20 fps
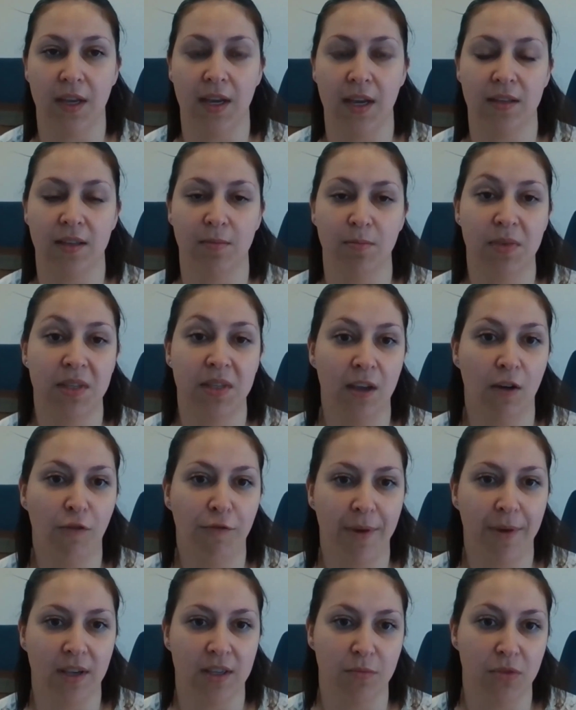and some
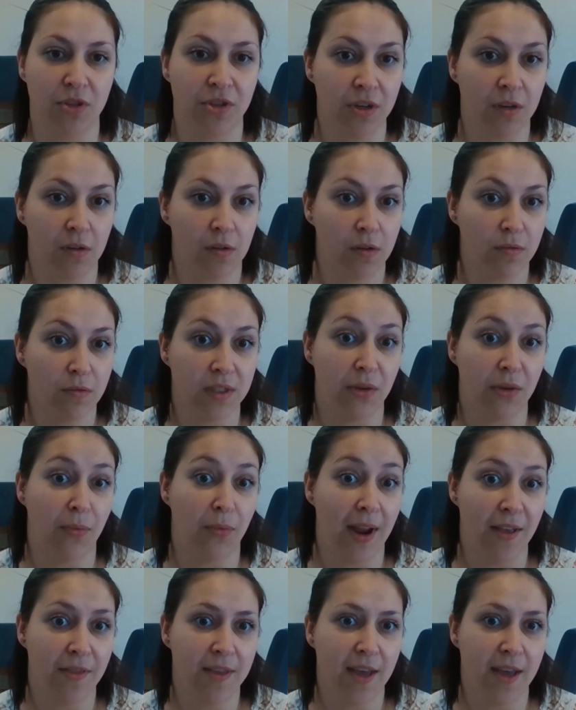self-paced materials
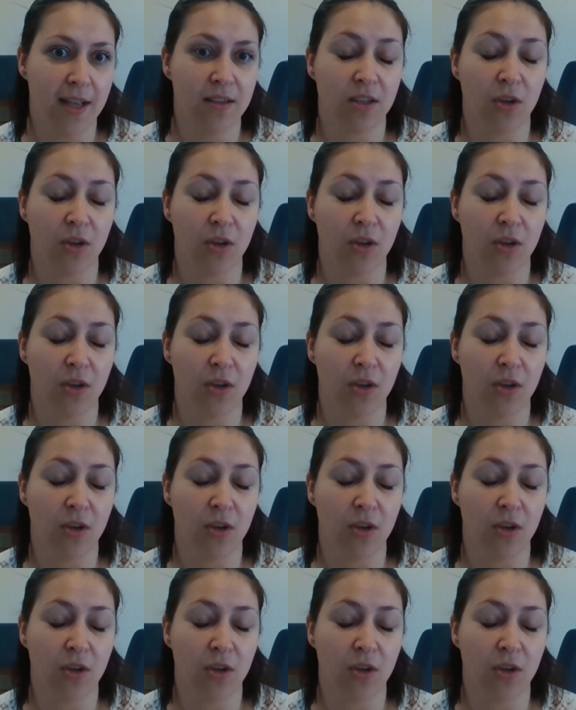around that.